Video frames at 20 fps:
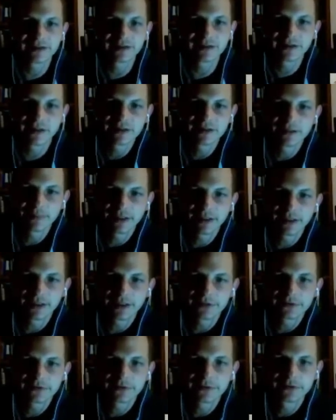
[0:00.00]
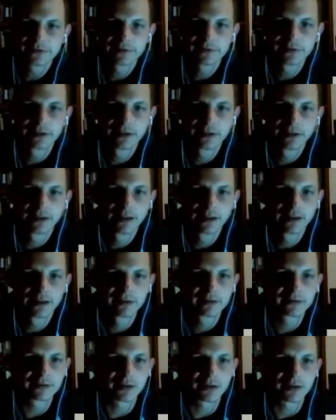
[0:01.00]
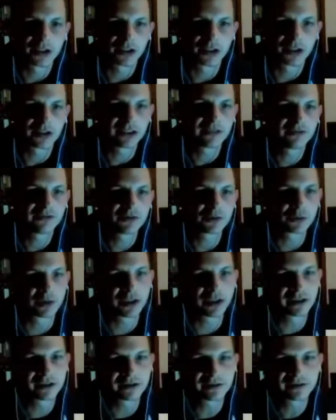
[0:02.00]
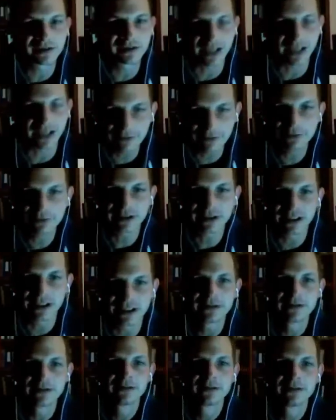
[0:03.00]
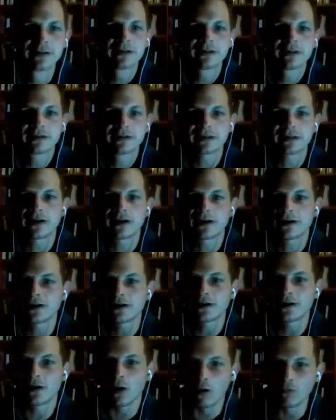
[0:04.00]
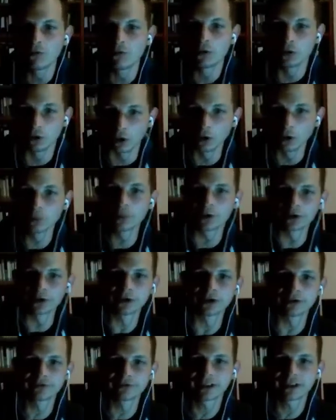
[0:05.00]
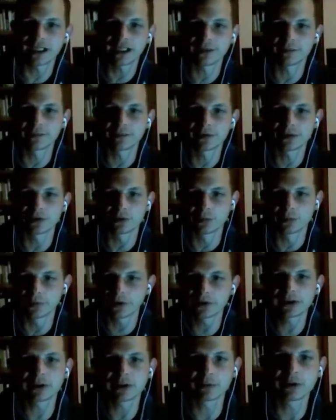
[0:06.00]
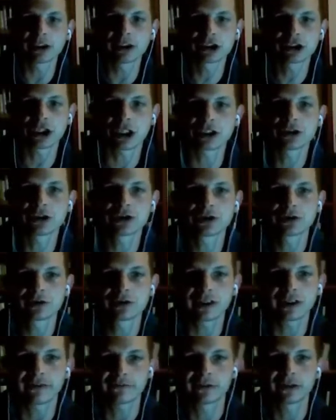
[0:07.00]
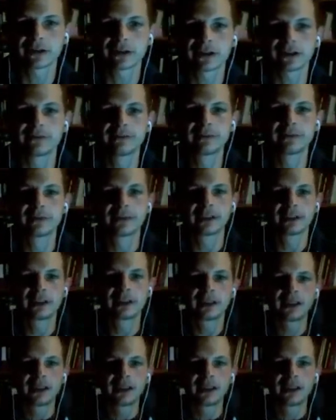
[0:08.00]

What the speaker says: by 6 centimeters. So if you wear this every day, over a long period of time, your body will change, definitely.